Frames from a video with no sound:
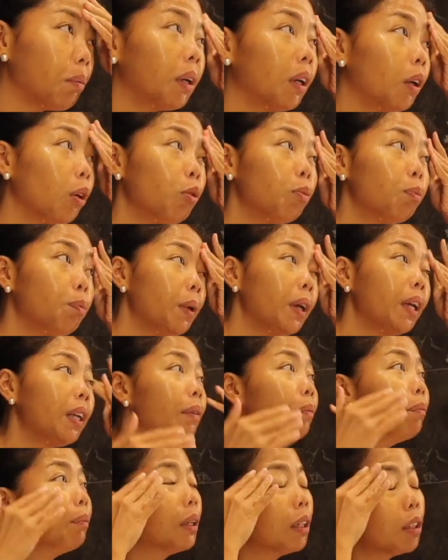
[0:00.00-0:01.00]
are
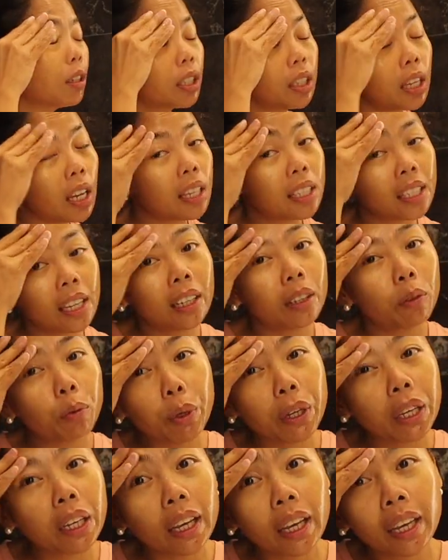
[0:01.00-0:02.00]
open because they said
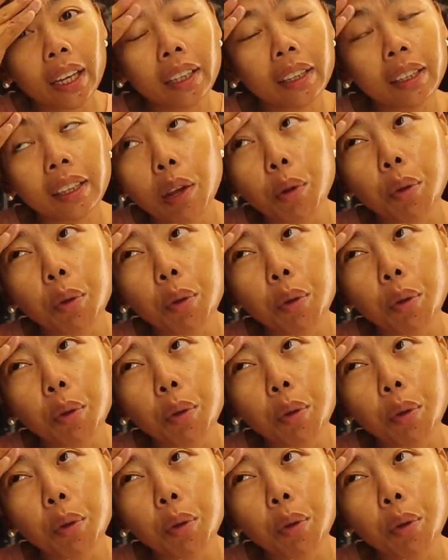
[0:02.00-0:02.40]
weekend